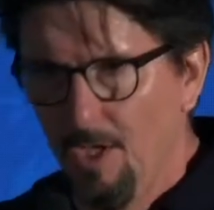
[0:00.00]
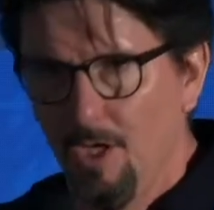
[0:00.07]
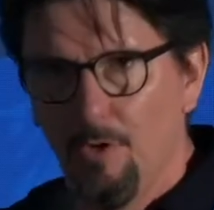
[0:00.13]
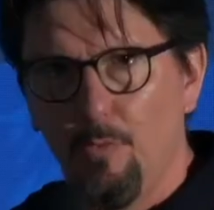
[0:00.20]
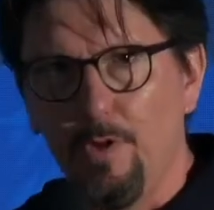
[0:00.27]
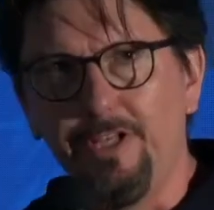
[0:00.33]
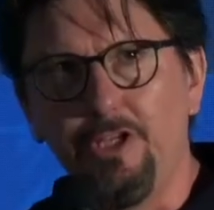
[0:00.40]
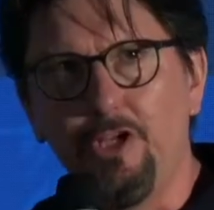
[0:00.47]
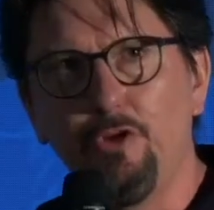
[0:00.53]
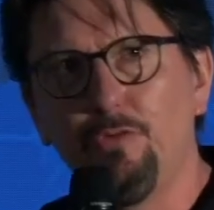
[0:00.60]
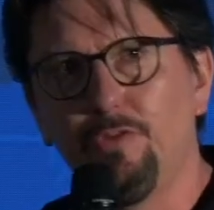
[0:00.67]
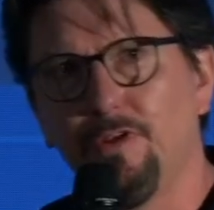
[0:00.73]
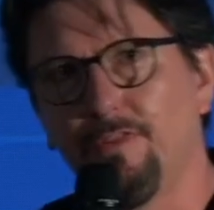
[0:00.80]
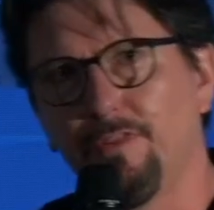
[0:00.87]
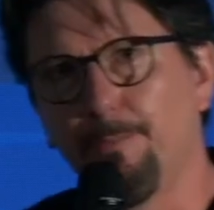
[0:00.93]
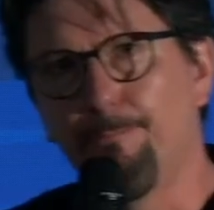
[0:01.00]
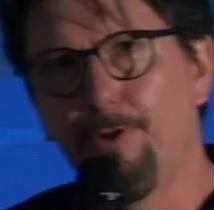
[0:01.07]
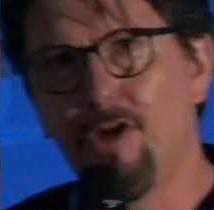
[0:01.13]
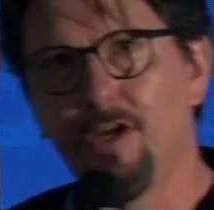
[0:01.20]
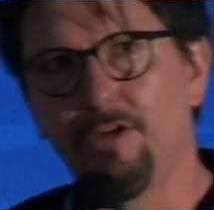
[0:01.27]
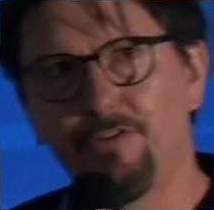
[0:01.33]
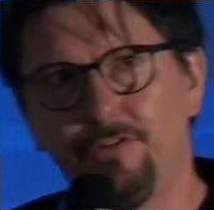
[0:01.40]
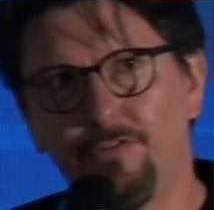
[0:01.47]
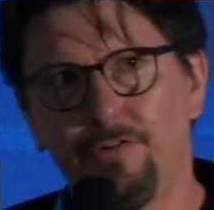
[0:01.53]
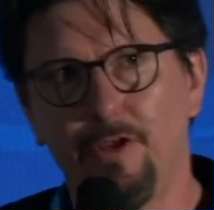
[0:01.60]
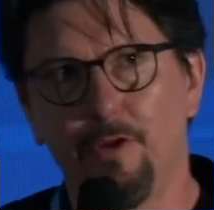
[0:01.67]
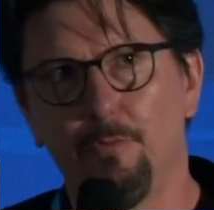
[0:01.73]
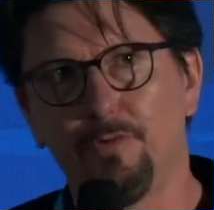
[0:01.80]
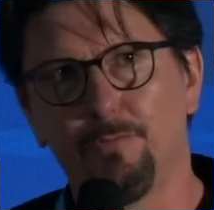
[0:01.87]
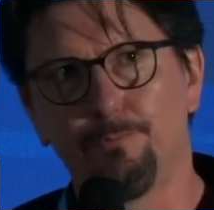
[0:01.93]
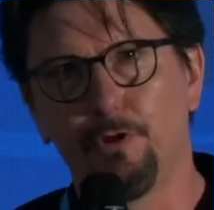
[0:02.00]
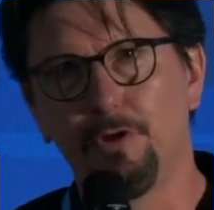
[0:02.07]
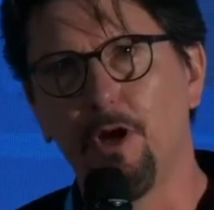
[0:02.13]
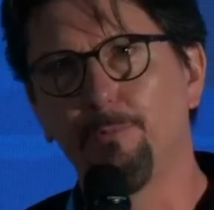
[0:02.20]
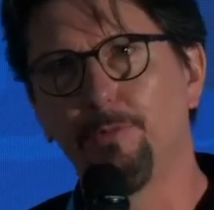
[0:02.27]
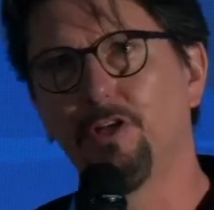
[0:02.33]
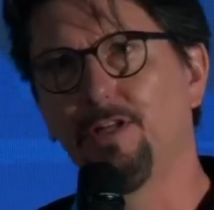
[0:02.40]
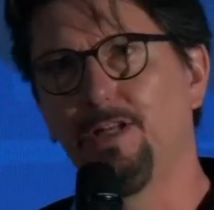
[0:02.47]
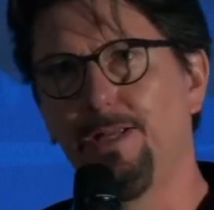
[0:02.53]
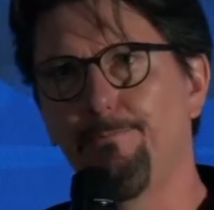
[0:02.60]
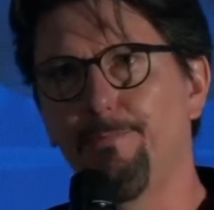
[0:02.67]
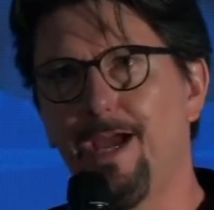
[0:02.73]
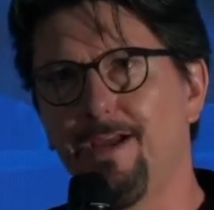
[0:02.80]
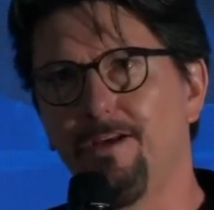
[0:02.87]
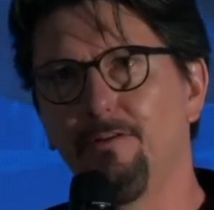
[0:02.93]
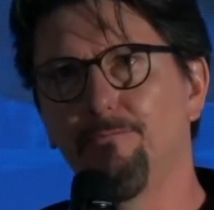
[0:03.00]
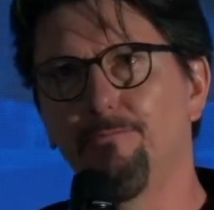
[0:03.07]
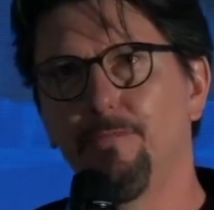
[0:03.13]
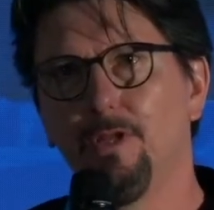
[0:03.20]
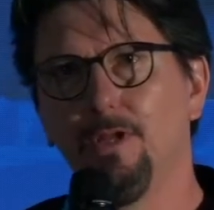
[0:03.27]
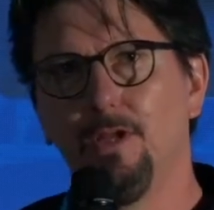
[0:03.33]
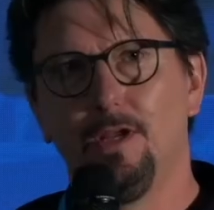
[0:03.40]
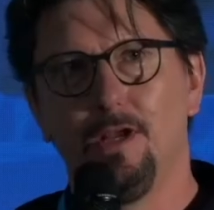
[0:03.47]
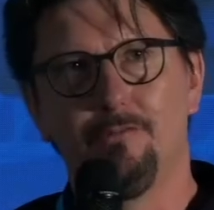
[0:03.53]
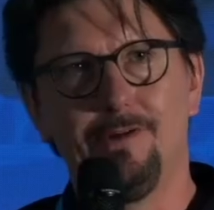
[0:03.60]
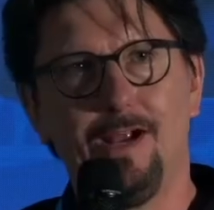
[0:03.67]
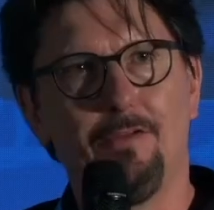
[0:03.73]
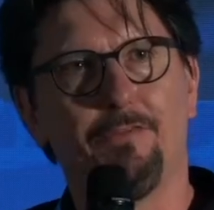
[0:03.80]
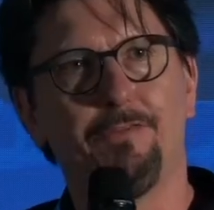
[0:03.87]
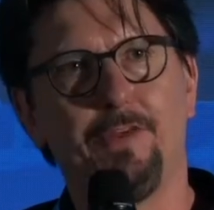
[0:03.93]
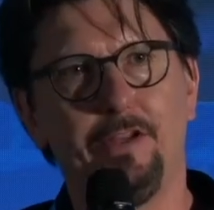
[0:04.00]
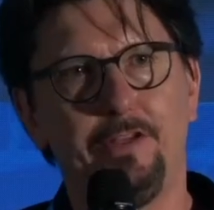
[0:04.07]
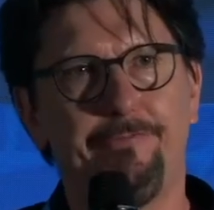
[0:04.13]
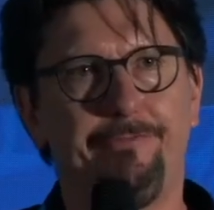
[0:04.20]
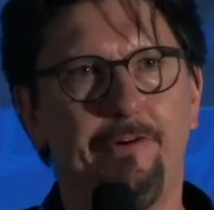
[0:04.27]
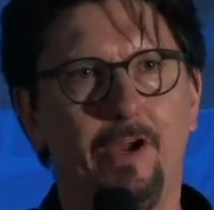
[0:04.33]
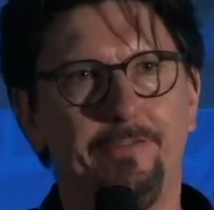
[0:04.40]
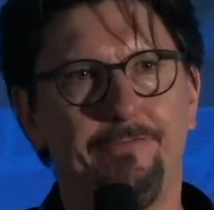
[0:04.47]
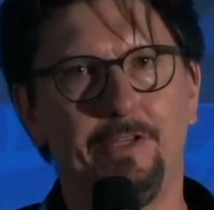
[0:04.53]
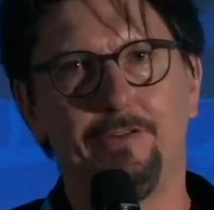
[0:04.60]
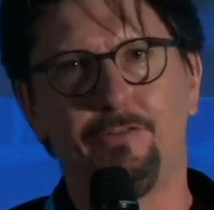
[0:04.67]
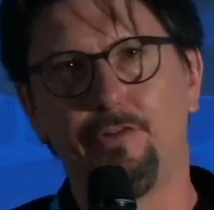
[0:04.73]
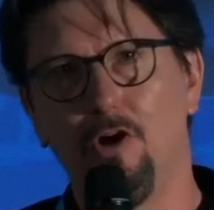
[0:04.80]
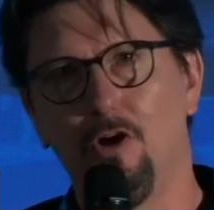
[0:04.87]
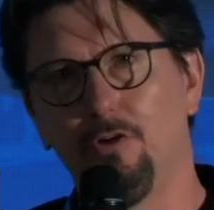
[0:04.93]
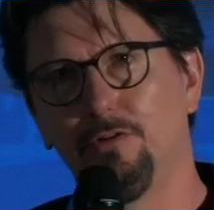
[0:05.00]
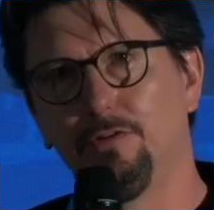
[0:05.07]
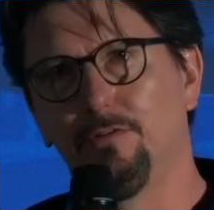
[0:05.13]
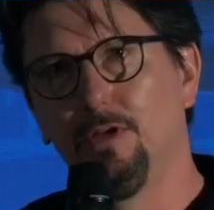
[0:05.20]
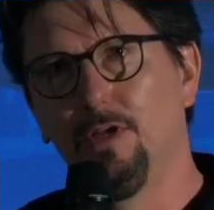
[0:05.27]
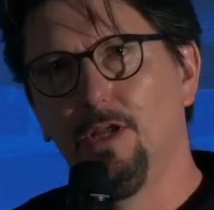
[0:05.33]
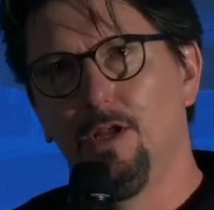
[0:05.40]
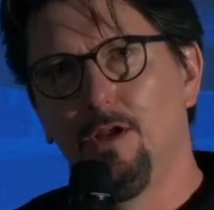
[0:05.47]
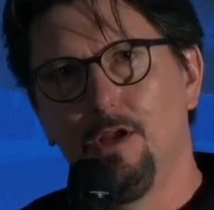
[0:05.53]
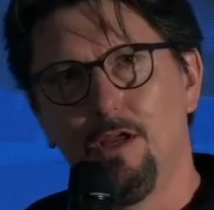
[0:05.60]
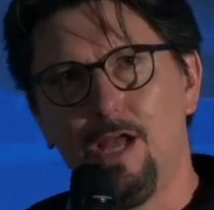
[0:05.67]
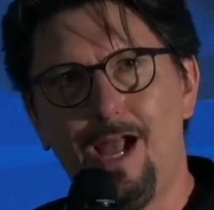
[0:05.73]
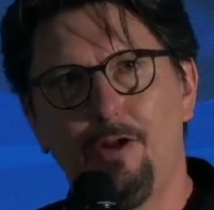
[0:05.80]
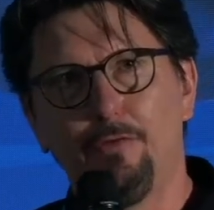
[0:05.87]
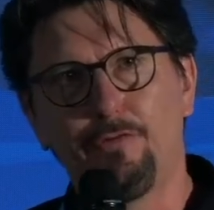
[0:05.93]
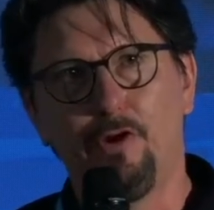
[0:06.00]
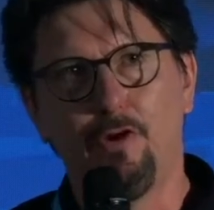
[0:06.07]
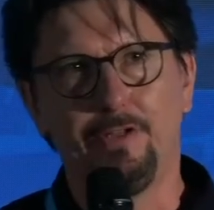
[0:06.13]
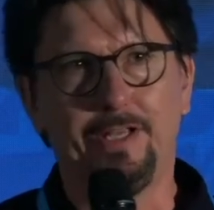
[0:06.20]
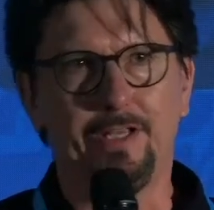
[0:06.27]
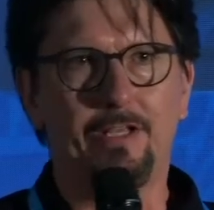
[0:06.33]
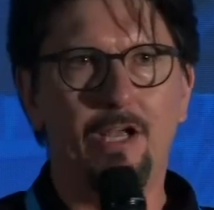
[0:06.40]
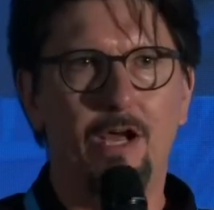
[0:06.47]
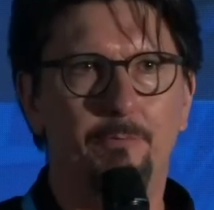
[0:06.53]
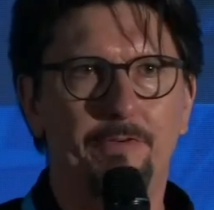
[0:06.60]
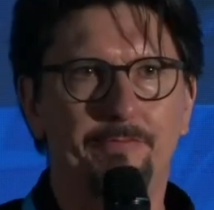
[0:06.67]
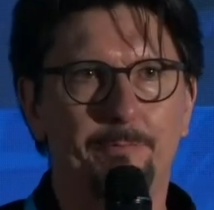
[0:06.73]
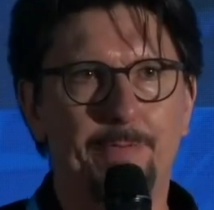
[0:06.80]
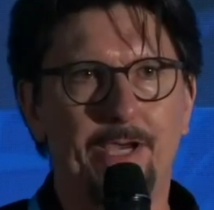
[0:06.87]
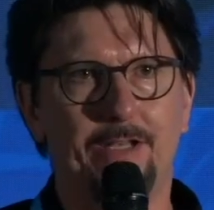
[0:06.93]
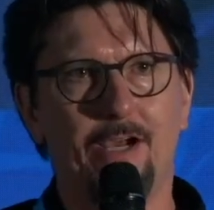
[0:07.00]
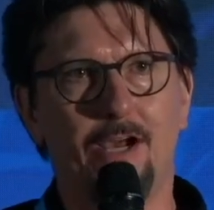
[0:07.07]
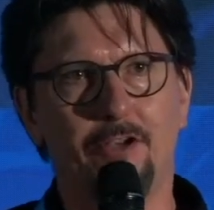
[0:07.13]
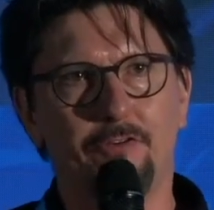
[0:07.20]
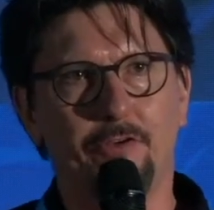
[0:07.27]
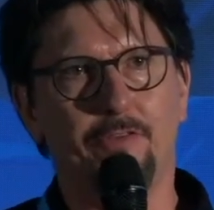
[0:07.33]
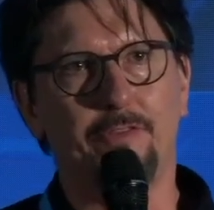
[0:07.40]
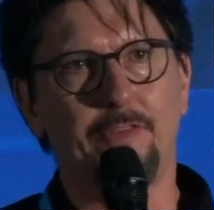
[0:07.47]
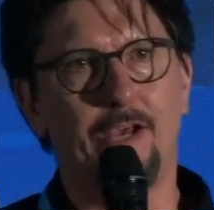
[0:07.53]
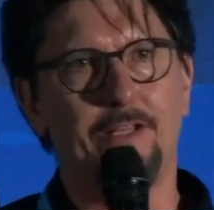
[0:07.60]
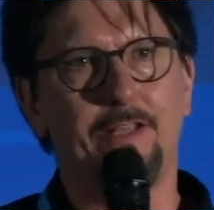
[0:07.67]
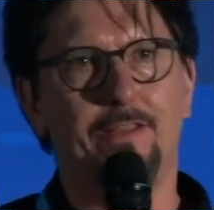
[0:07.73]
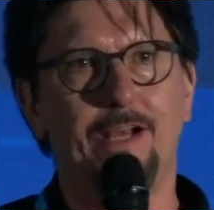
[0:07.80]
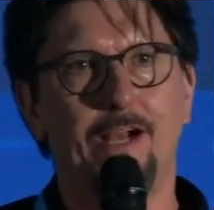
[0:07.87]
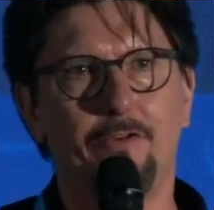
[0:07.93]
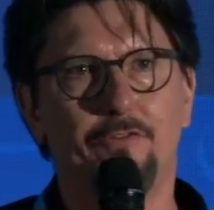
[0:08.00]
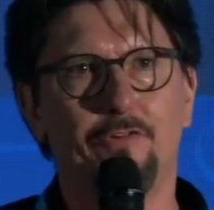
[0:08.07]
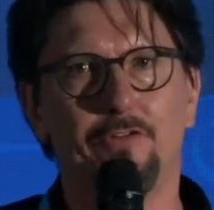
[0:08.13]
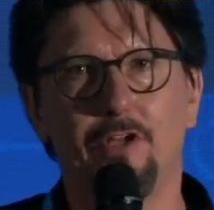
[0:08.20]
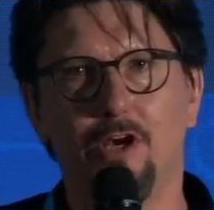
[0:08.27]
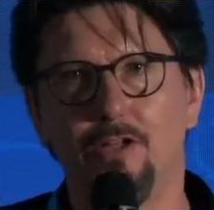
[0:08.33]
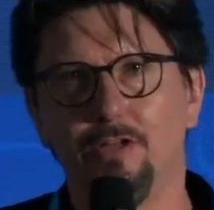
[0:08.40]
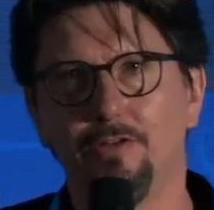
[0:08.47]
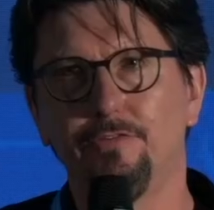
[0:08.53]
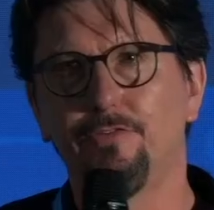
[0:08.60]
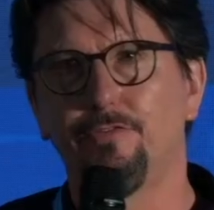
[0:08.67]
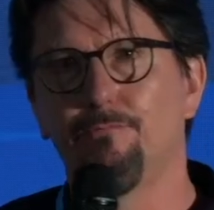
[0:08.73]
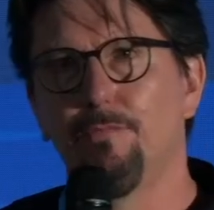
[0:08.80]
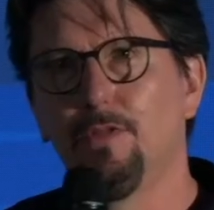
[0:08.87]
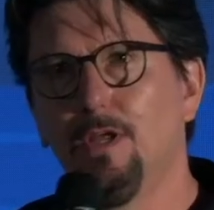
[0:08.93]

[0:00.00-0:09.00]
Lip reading: We knew that the purchaser was predominantly male, around 35 years old, household income of about $130,000.